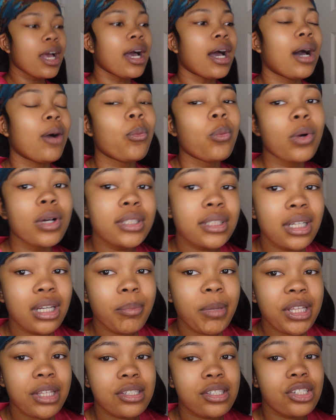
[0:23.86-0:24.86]
I was gonna
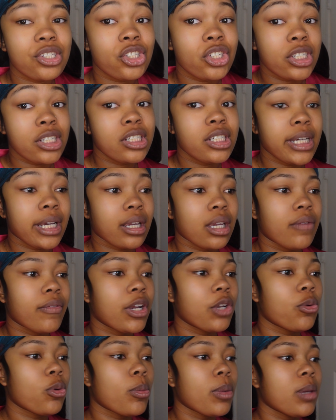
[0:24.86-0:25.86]
make this a chit chat get
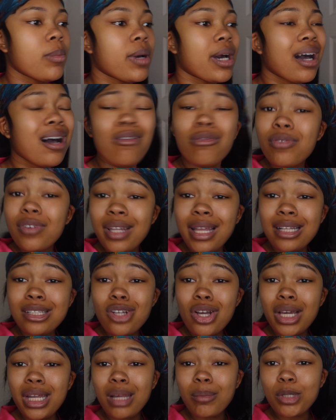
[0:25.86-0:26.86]
ready with me, but I don't feel like
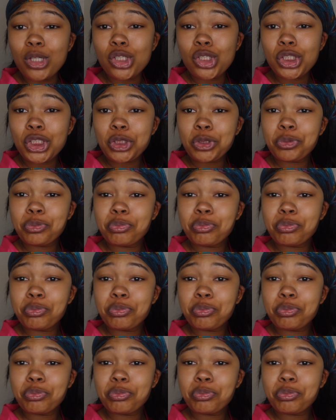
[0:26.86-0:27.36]
talking that much.